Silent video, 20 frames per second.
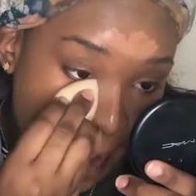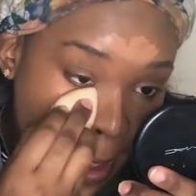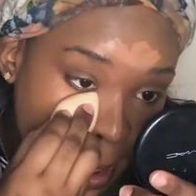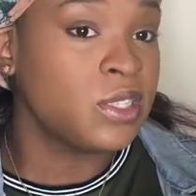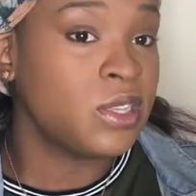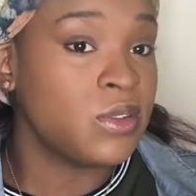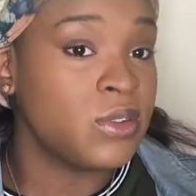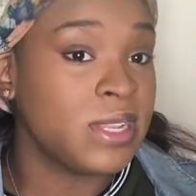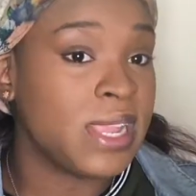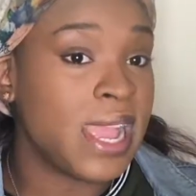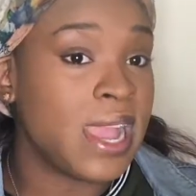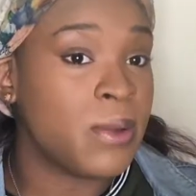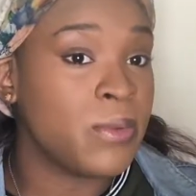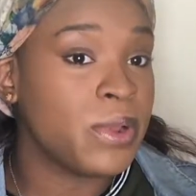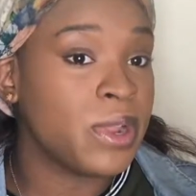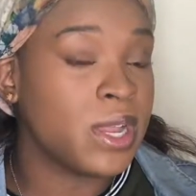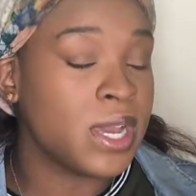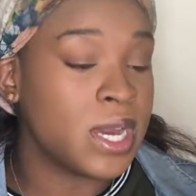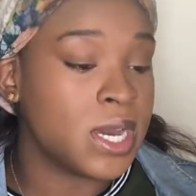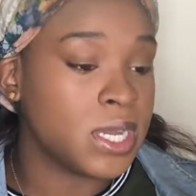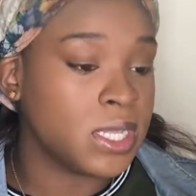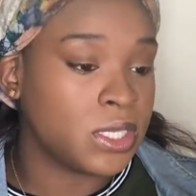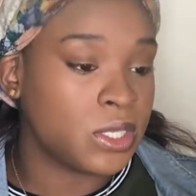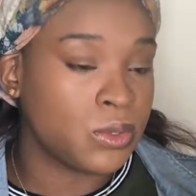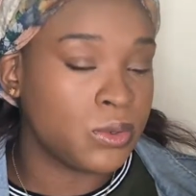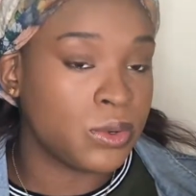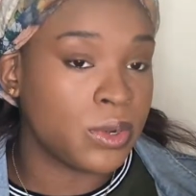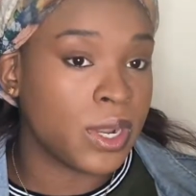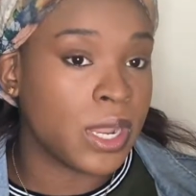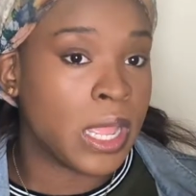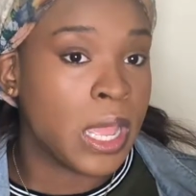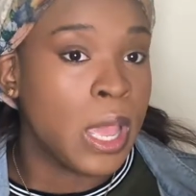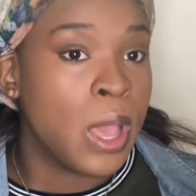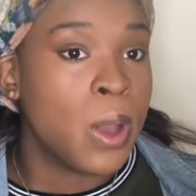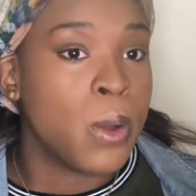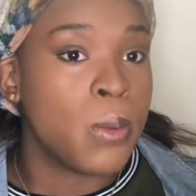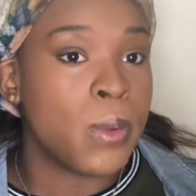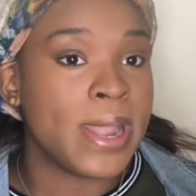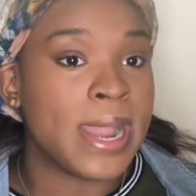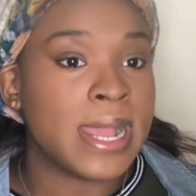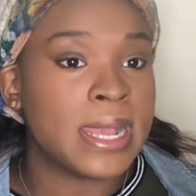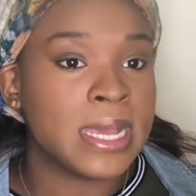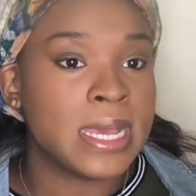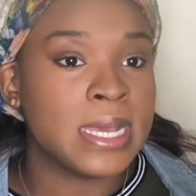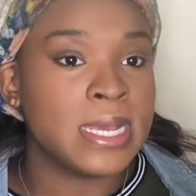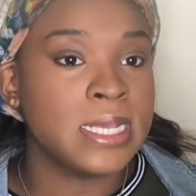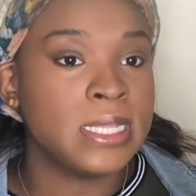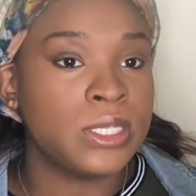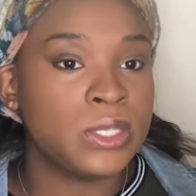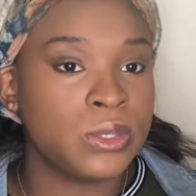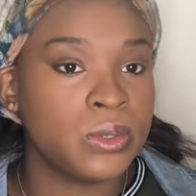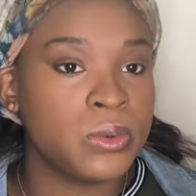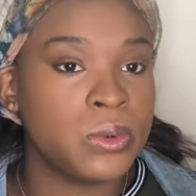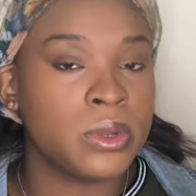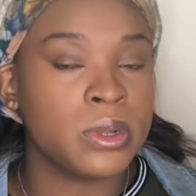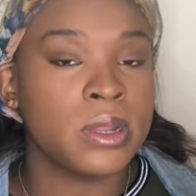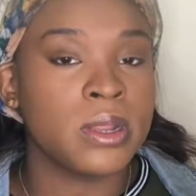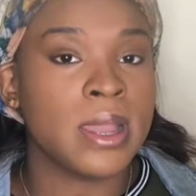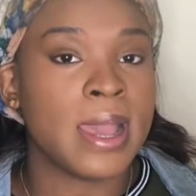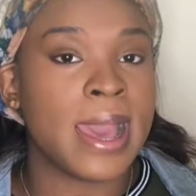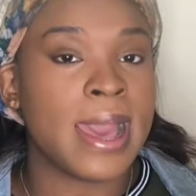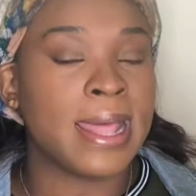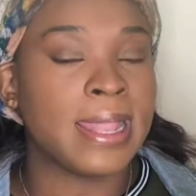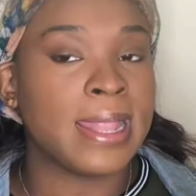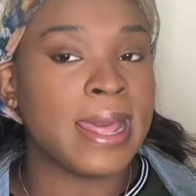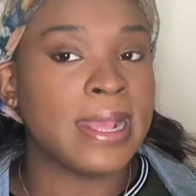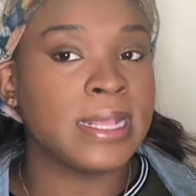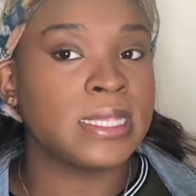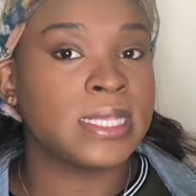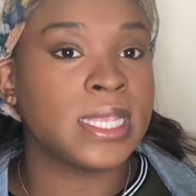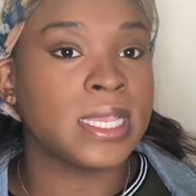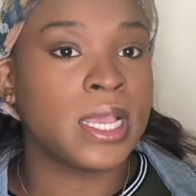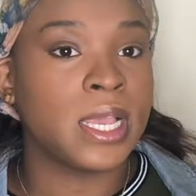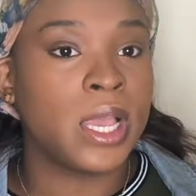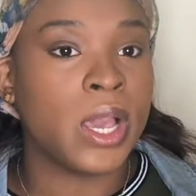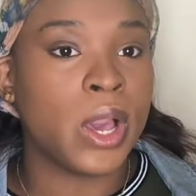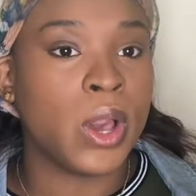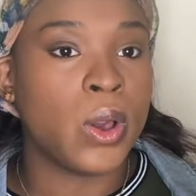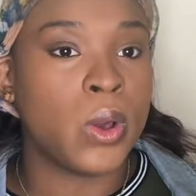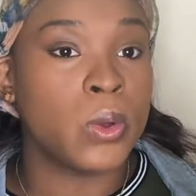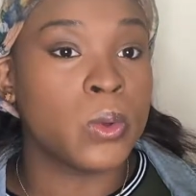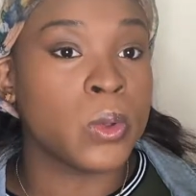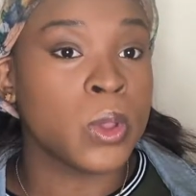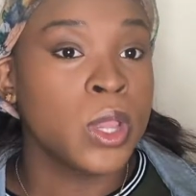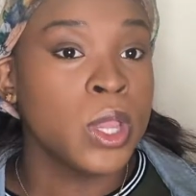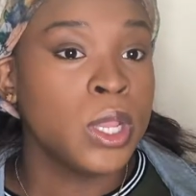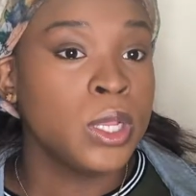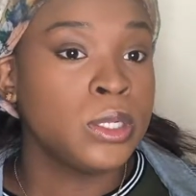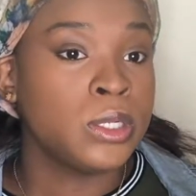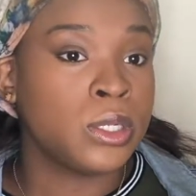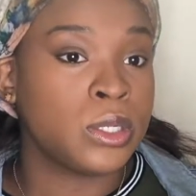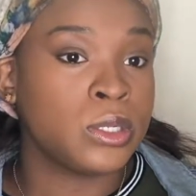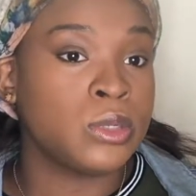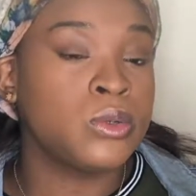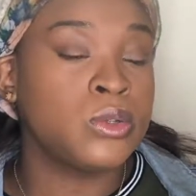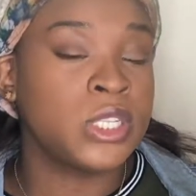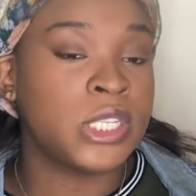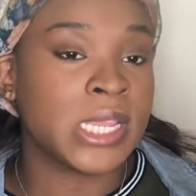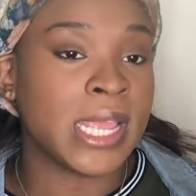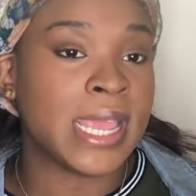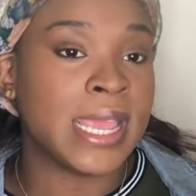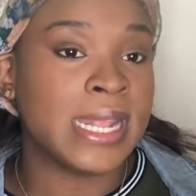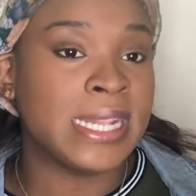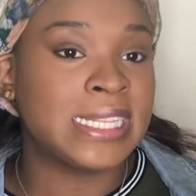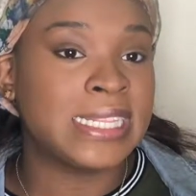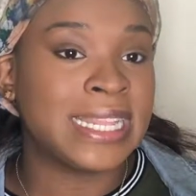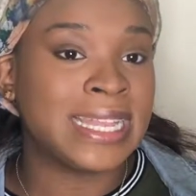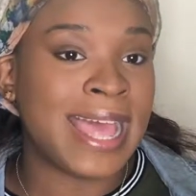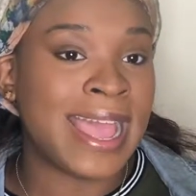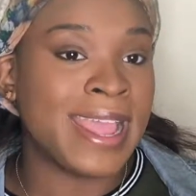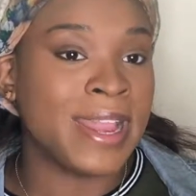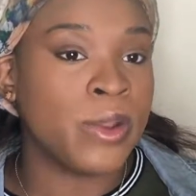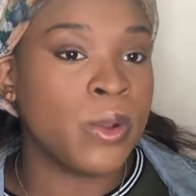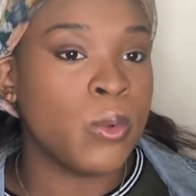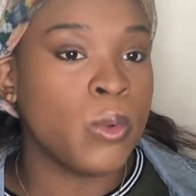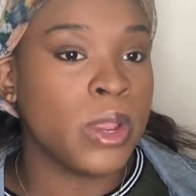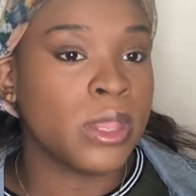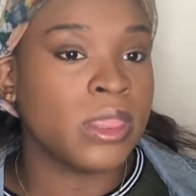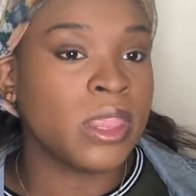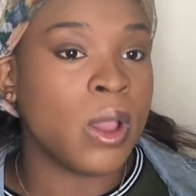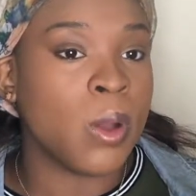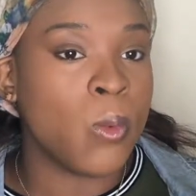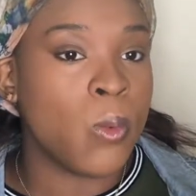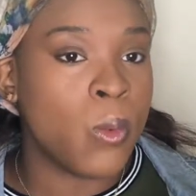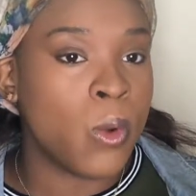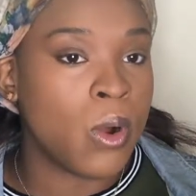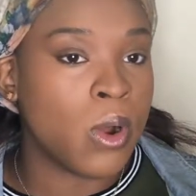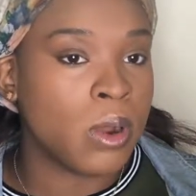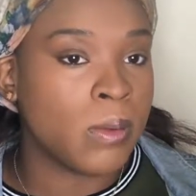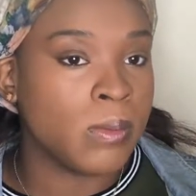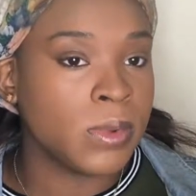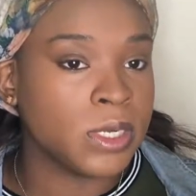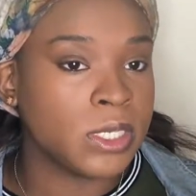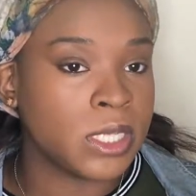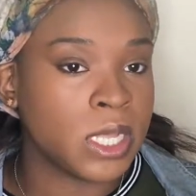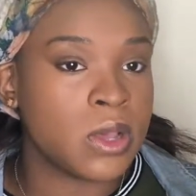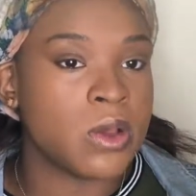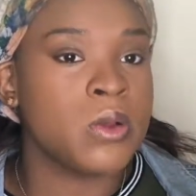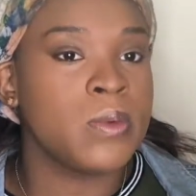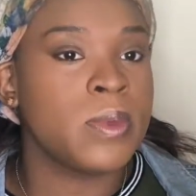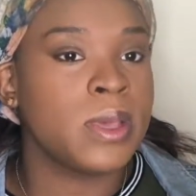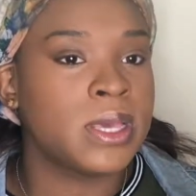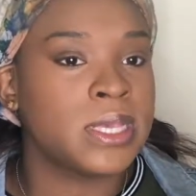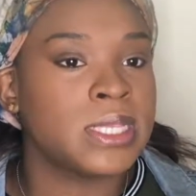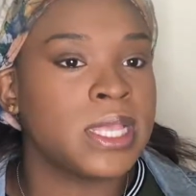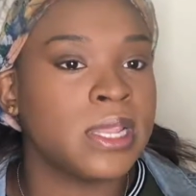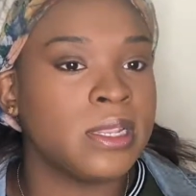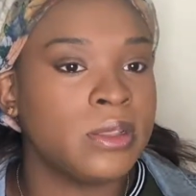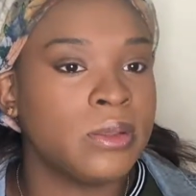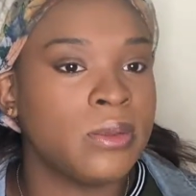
So now we're contouring. When I contour, I like to go 2 shades lighter with a warmer tone because I